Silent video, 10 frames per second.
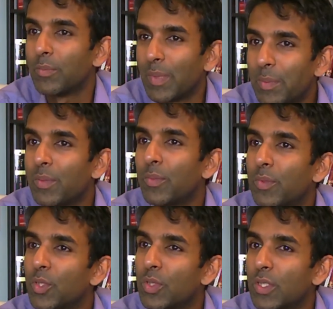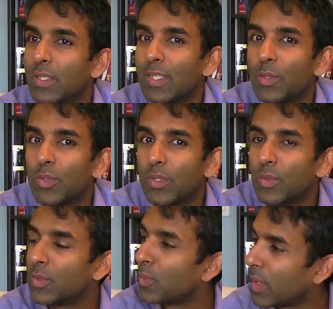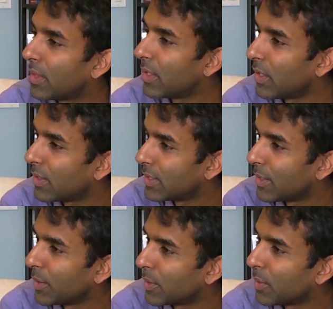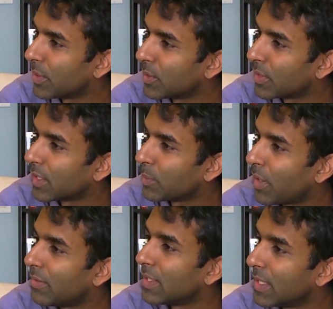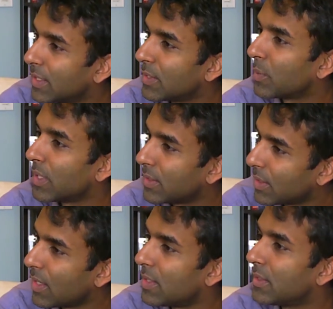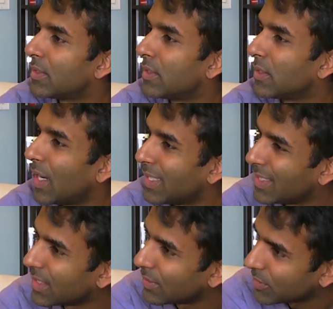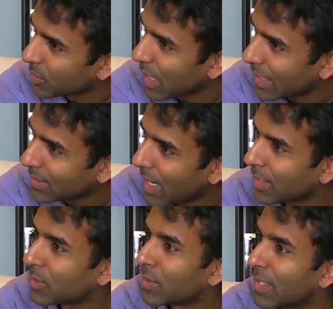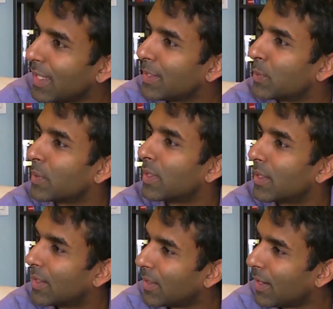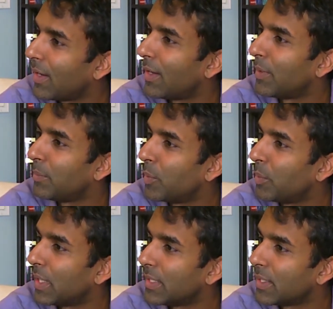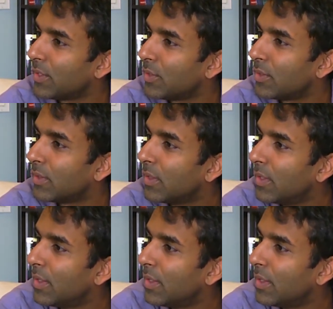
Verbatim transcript: Maybe we should just introduce what the Ontario Coalition Against Poverty is, what it does, the idea of direct action casework, uh, mobilization.